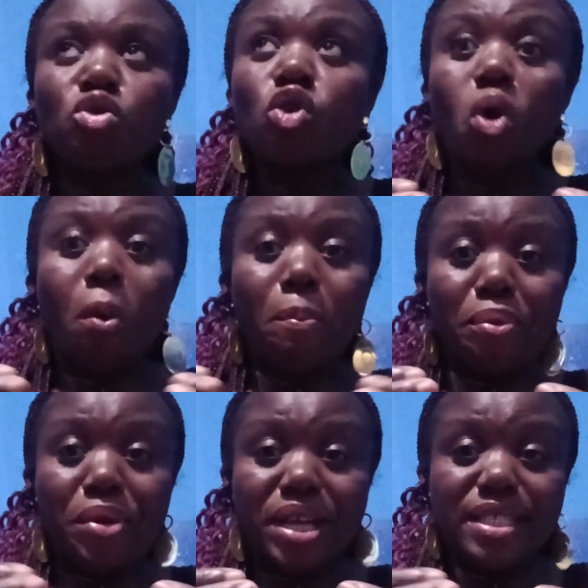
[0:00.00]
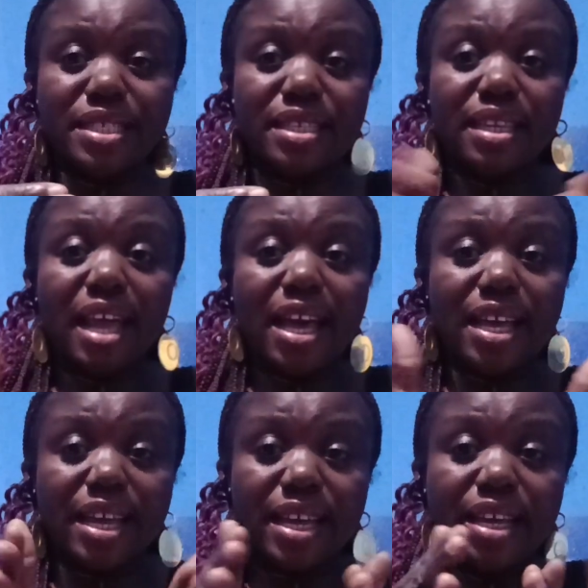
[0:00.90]
compressing.
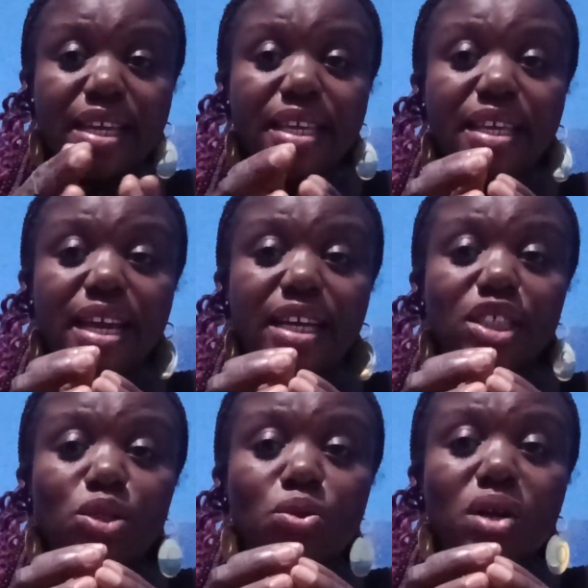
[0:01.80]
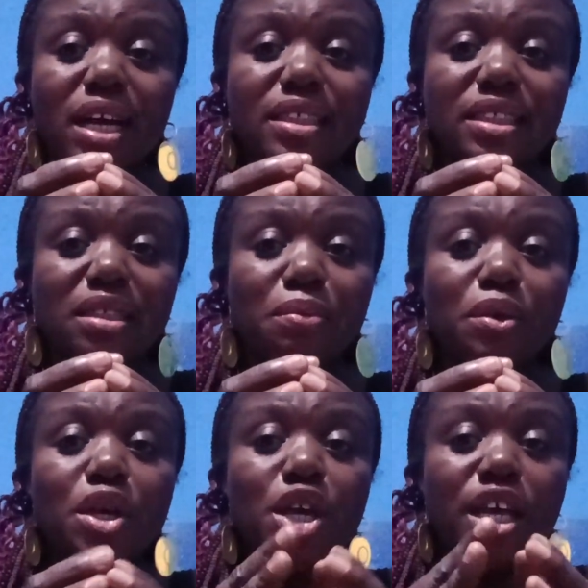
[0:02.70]
Like, yeah, it look as if
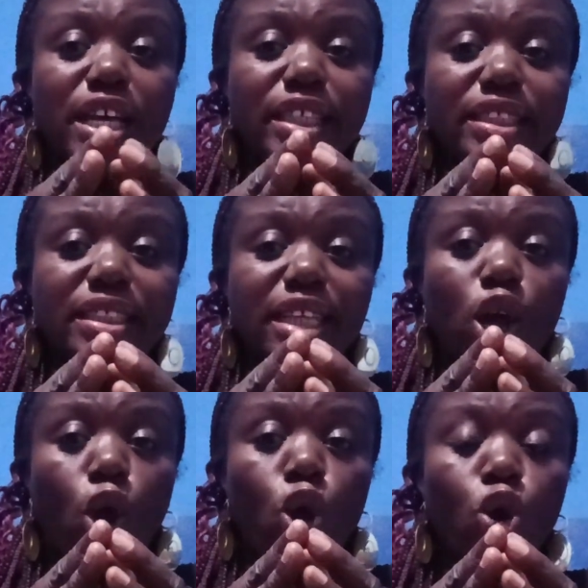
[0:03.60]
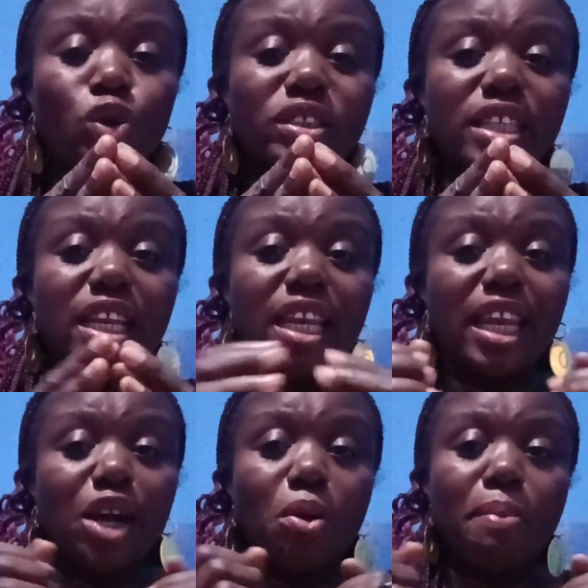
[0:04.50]
it's closing
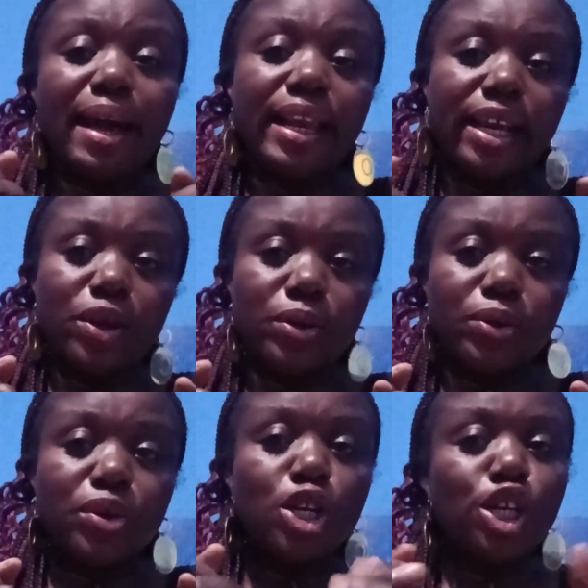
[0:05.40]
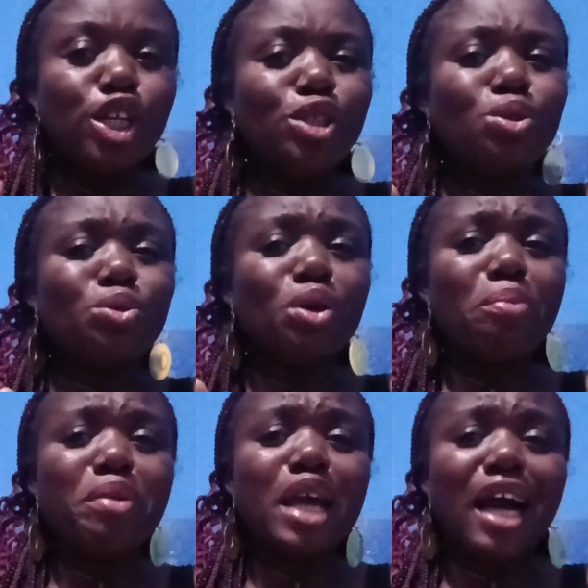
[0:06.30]
little by little. It will
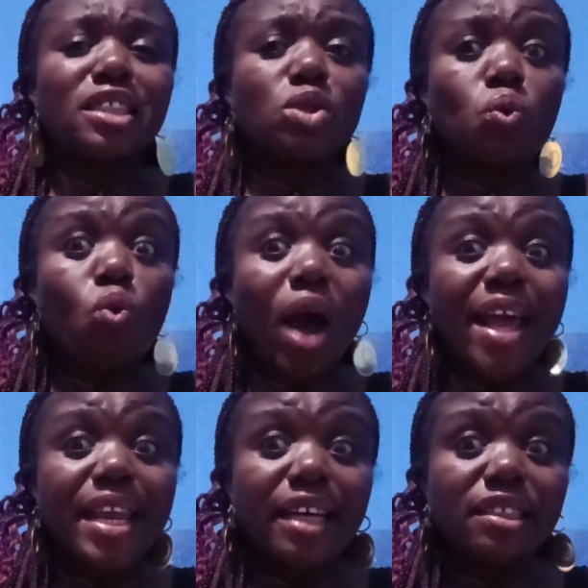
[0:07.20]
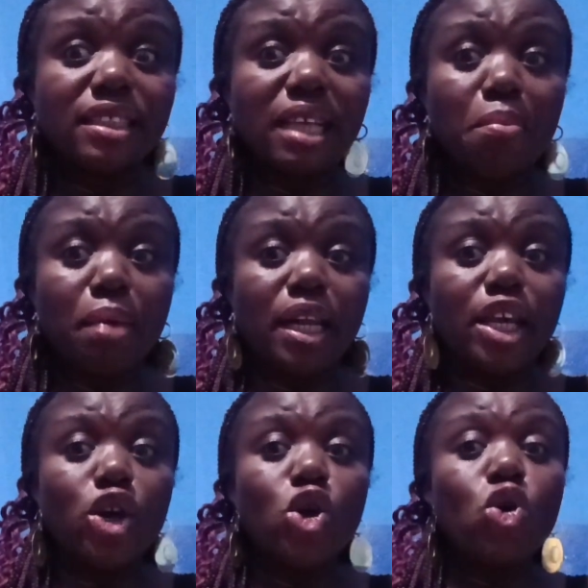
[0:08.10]
not be as wide as
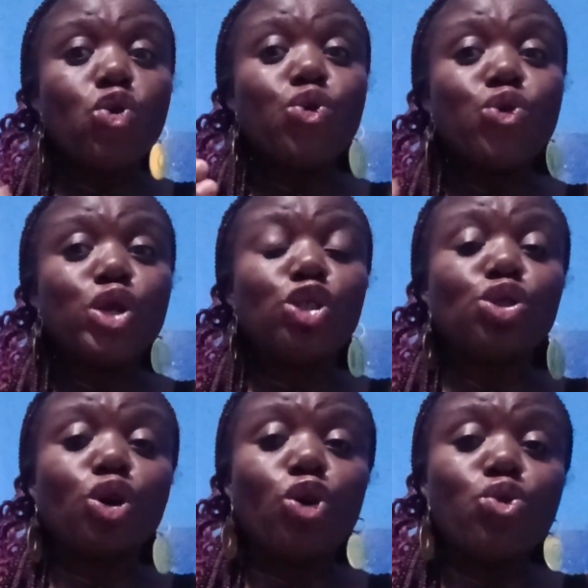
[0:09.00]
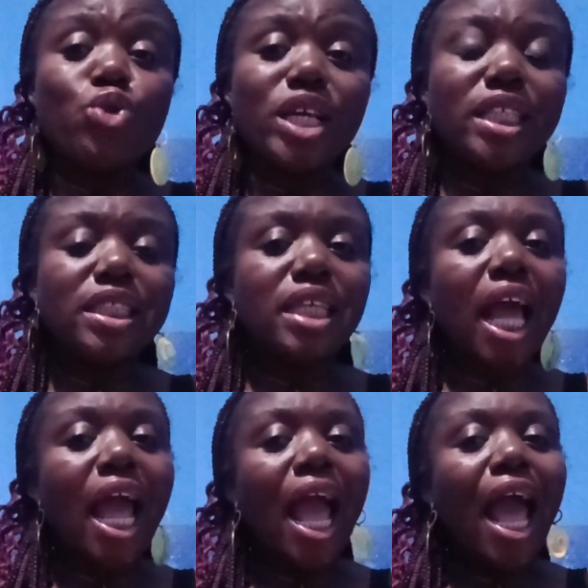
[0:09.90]
somebody who is always
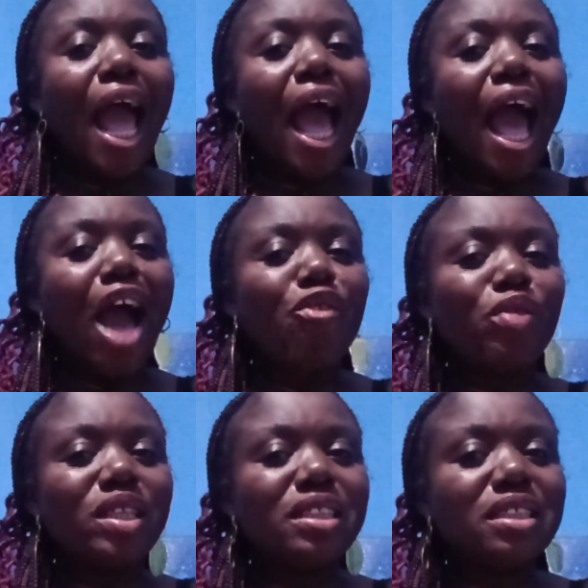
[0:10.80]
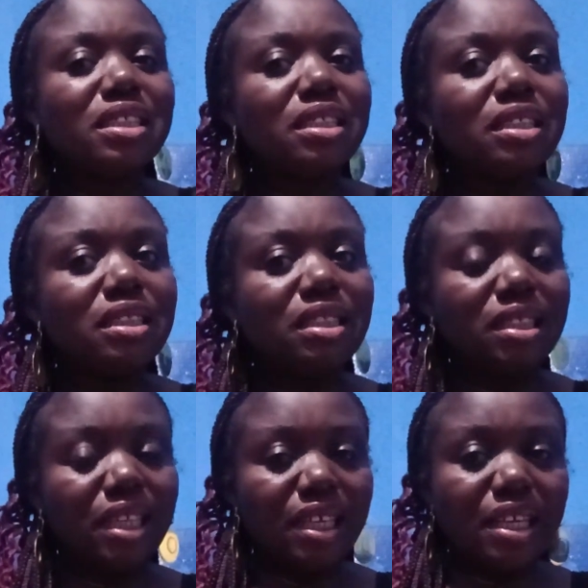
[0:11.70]
having
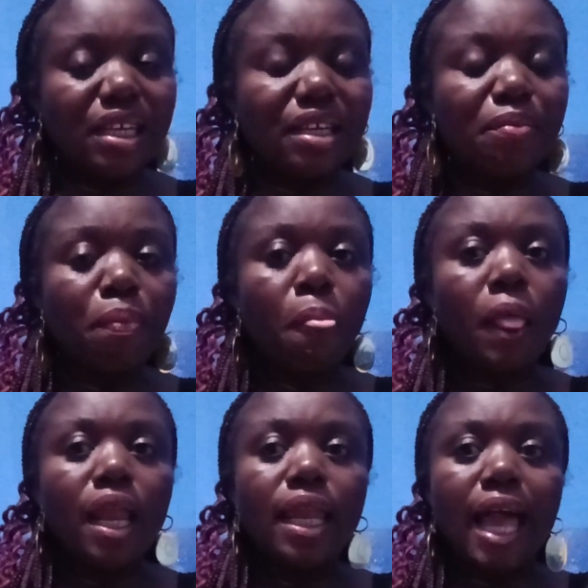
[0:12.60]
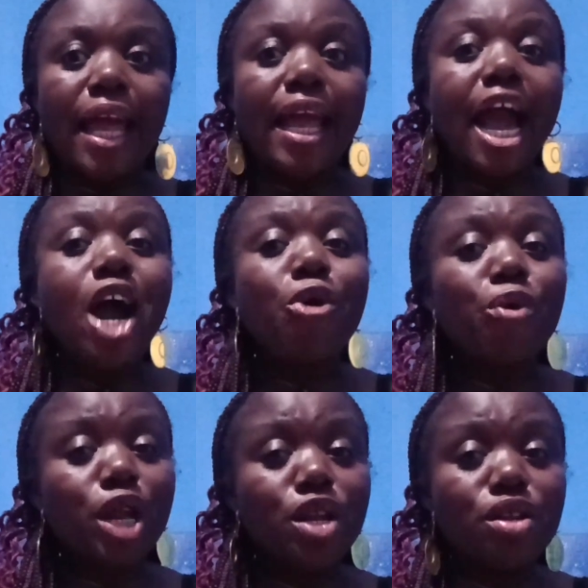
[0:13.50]
dick, like
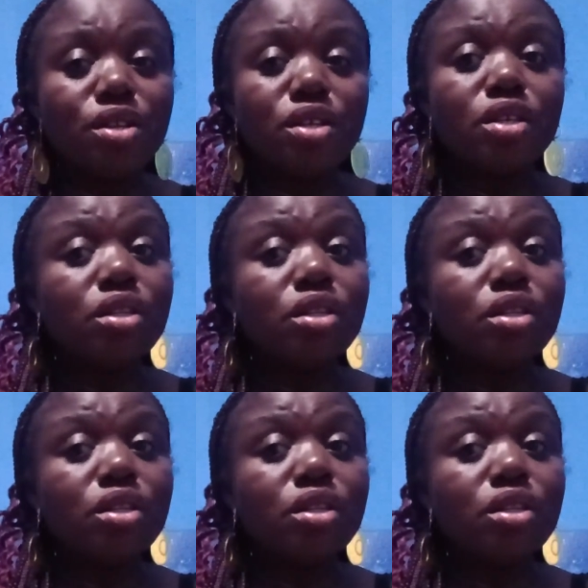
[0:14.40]
carrying